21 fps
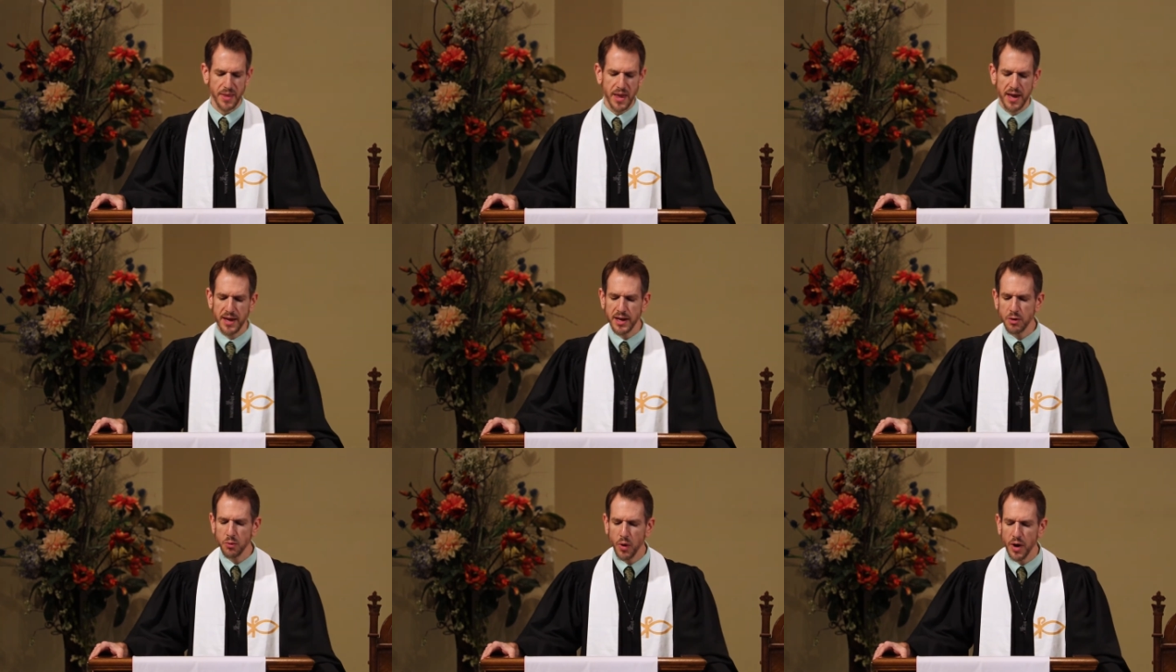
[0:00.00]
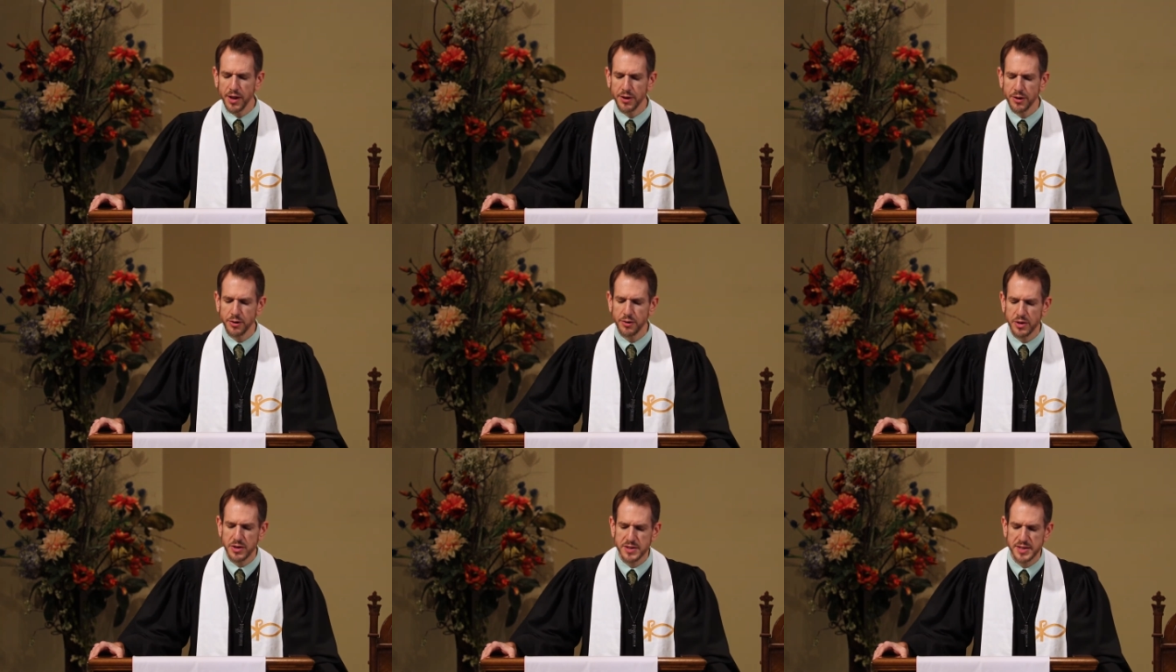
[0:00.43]
anyone
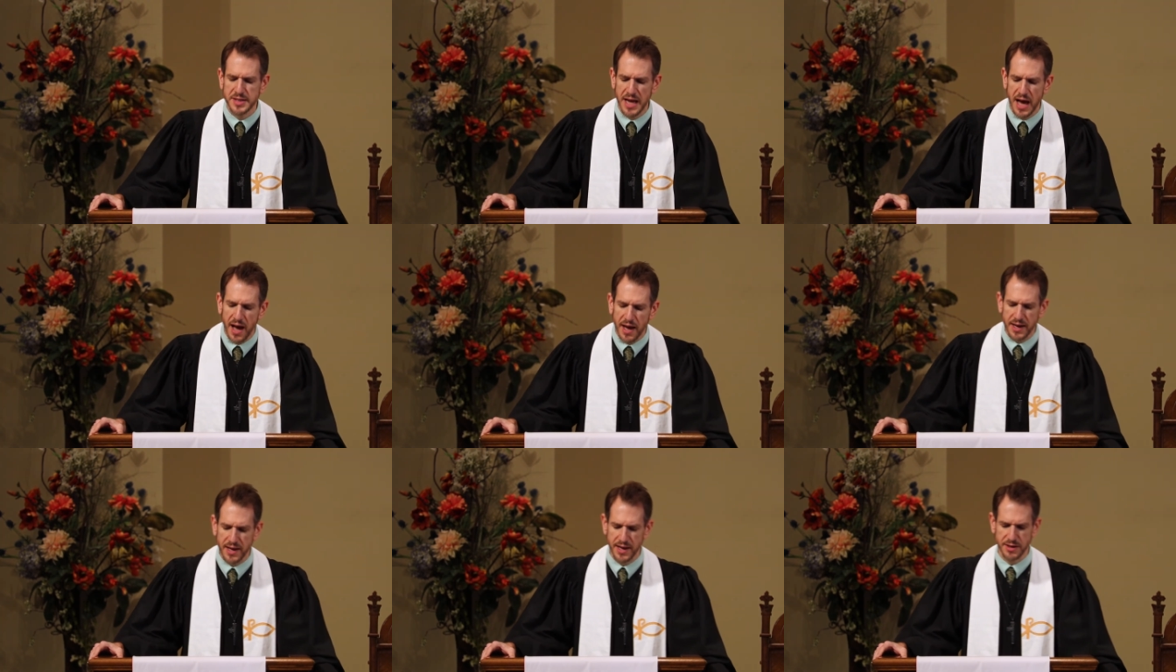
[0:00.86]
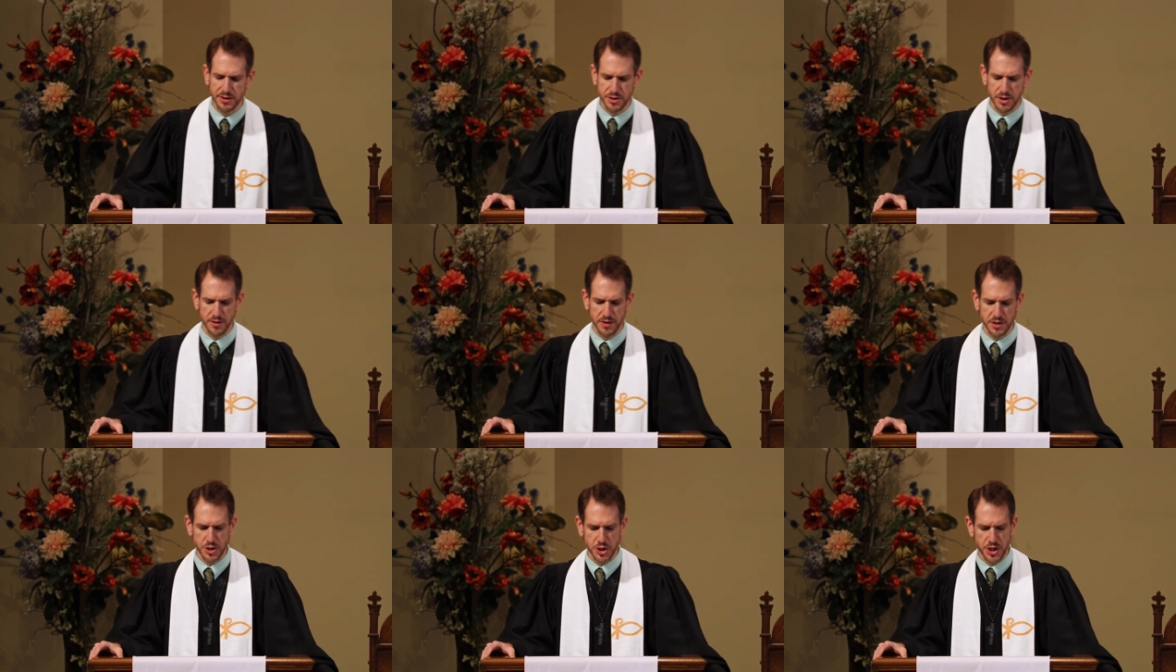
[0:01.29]
who does not
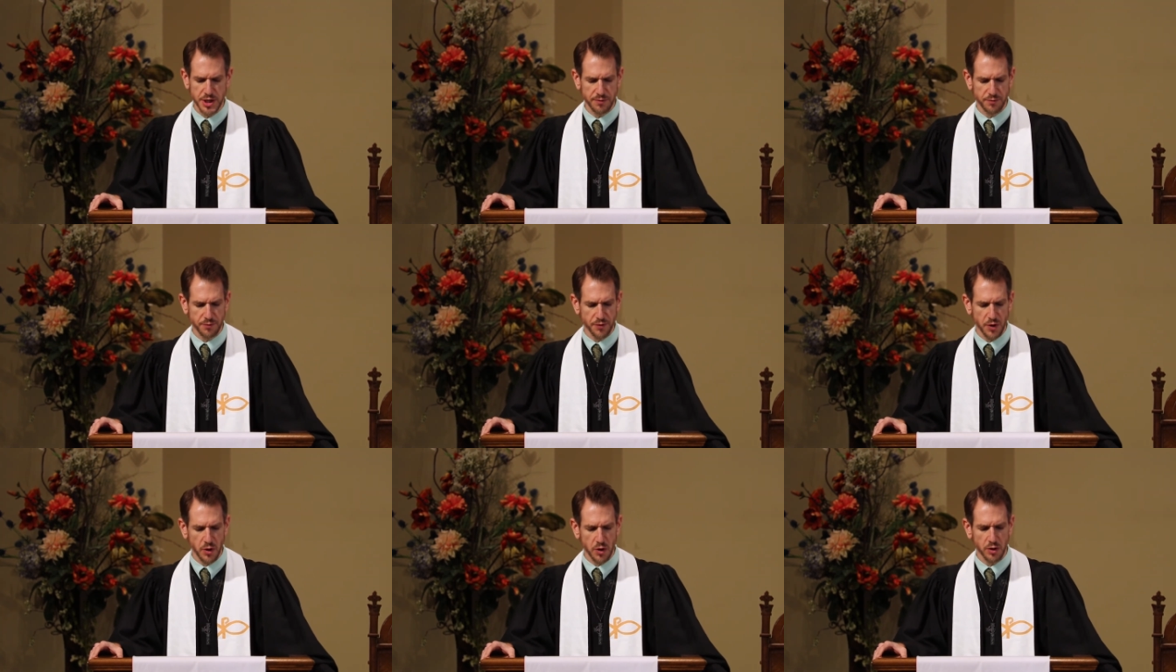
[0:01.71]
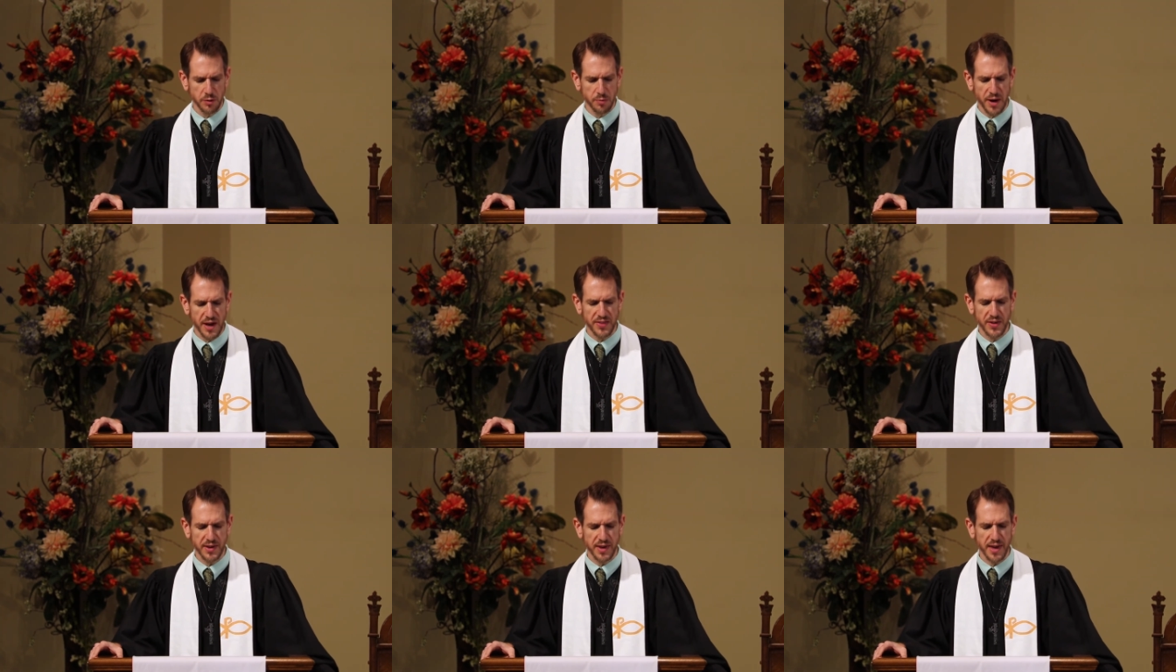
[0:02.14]
enter the sheepfold
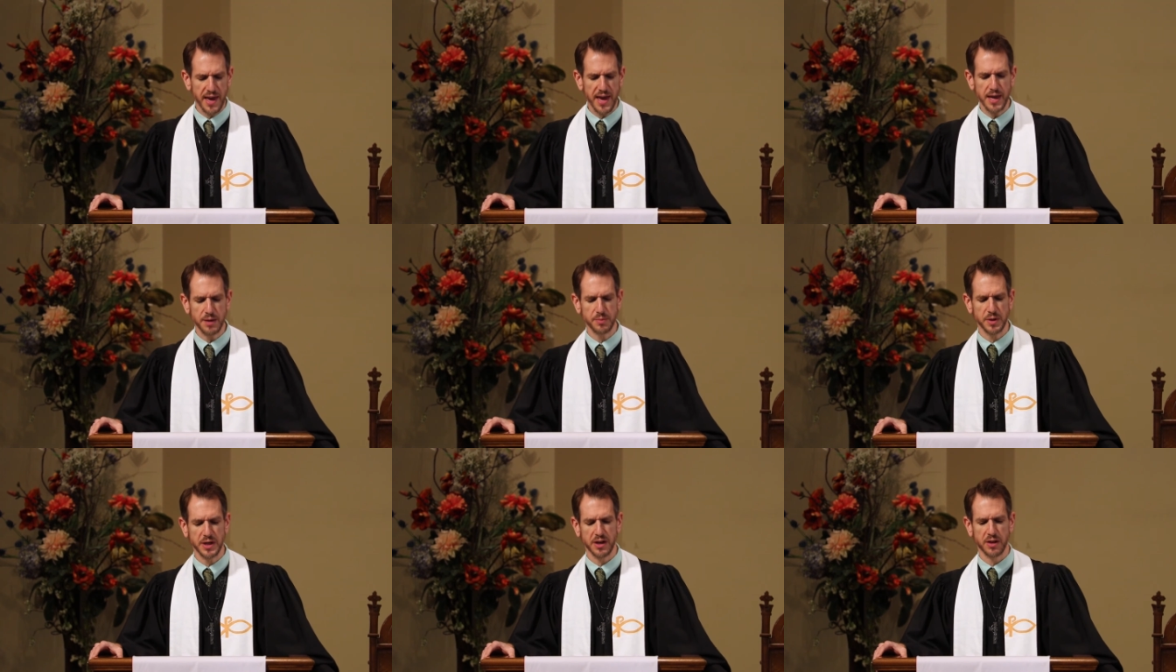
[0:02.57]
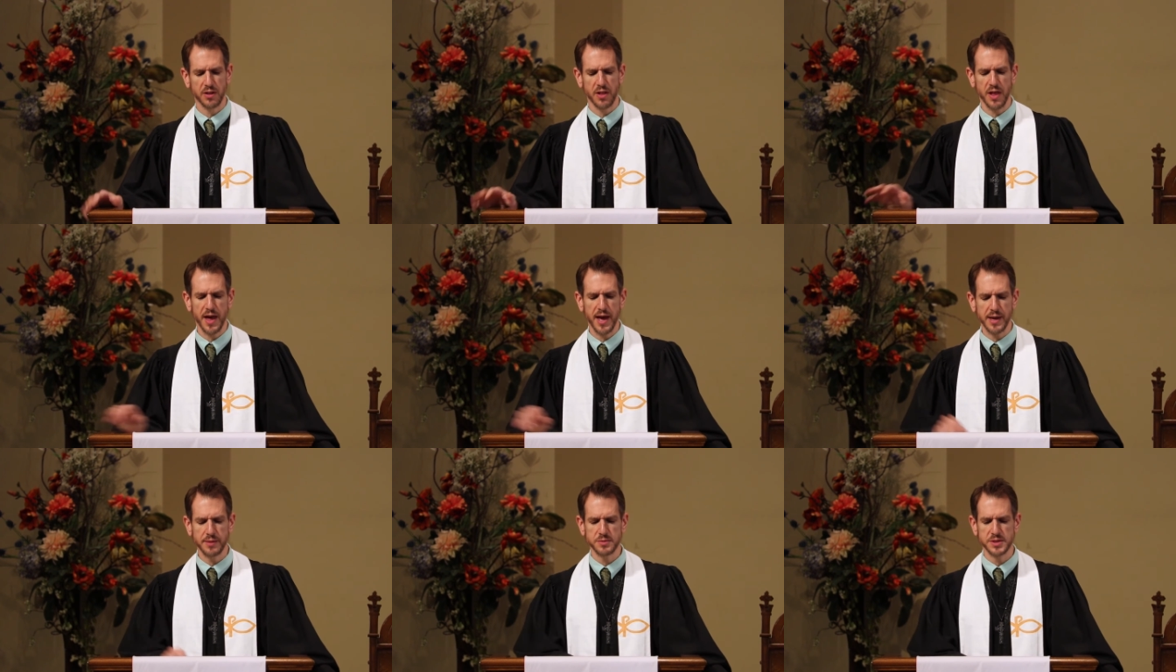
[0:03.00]
by the gate but
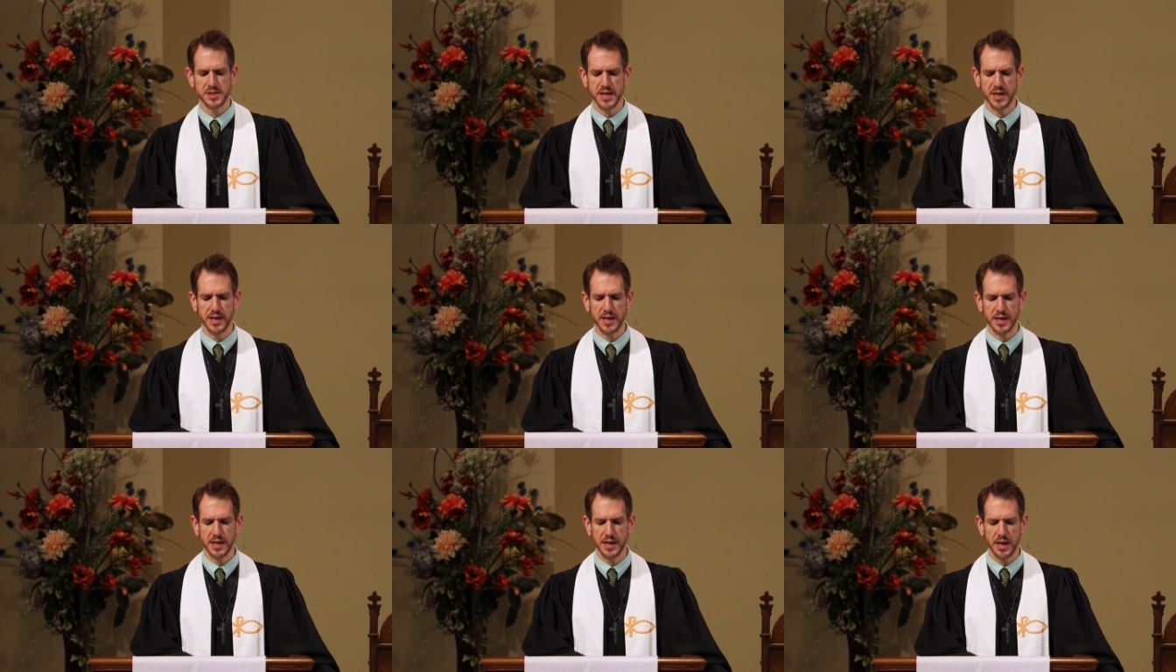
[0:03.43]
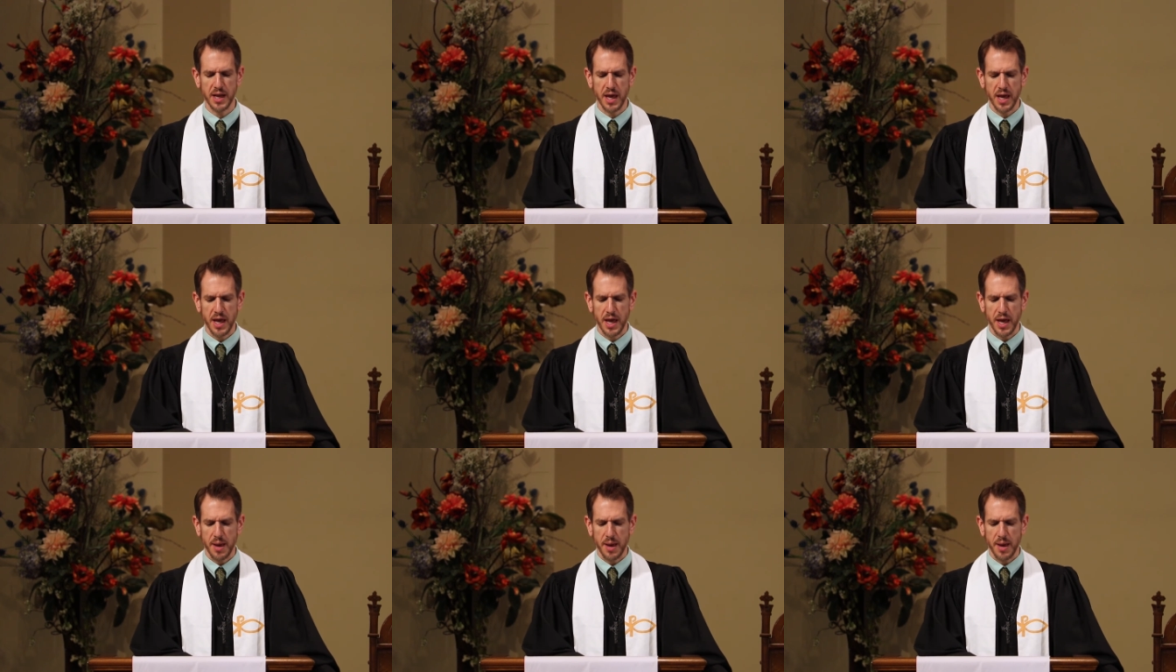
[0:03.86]
climbs in